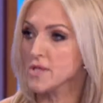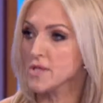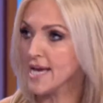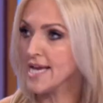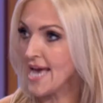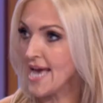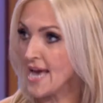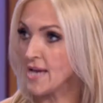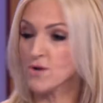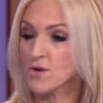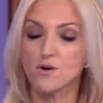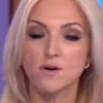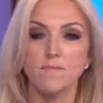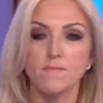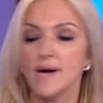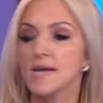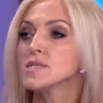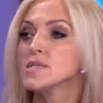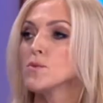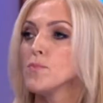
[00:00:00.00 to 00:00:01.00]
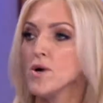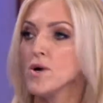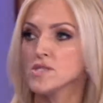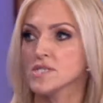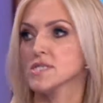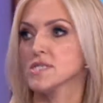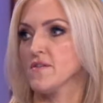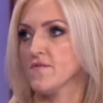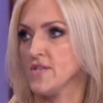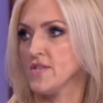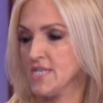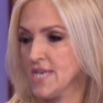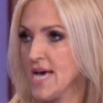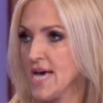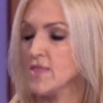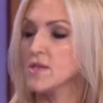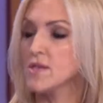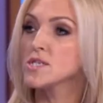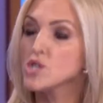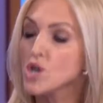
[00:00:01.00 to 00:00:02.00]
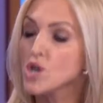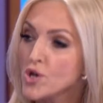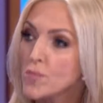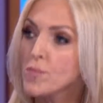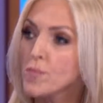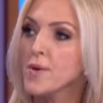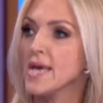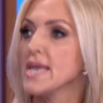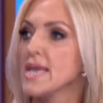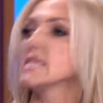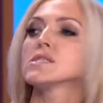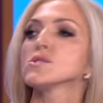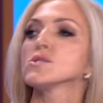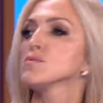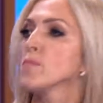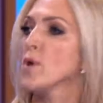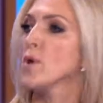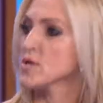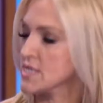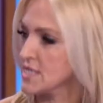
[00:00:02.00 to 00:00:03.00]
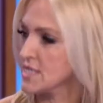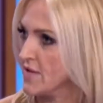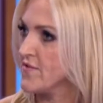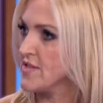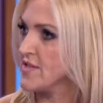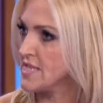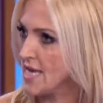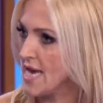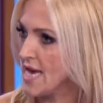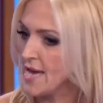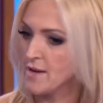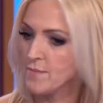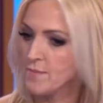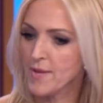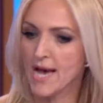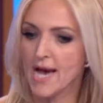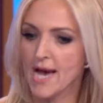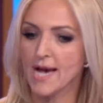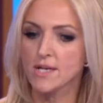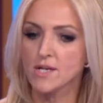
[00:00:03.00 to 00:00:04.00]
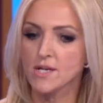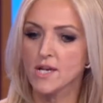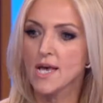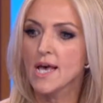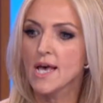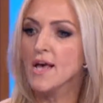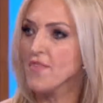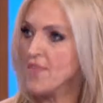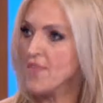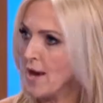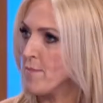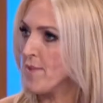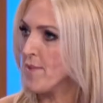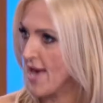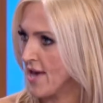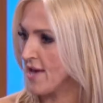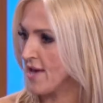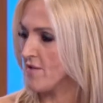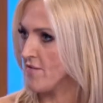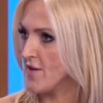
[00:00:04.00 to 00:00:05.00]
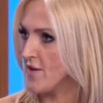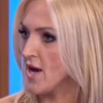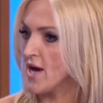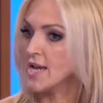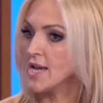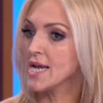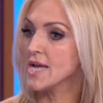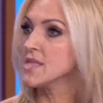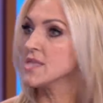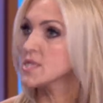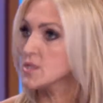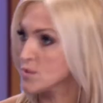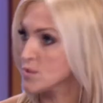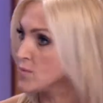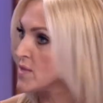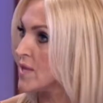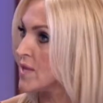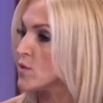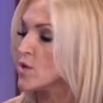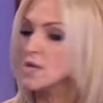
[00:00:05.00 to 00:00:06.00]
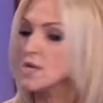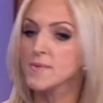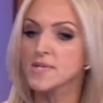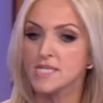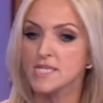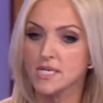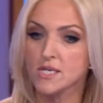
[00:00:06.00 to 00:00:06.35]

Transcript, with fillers: again, going back to positive intent, there's got to be some positive intent behind that behaviour. And, again, this is something that we're yeah. going to be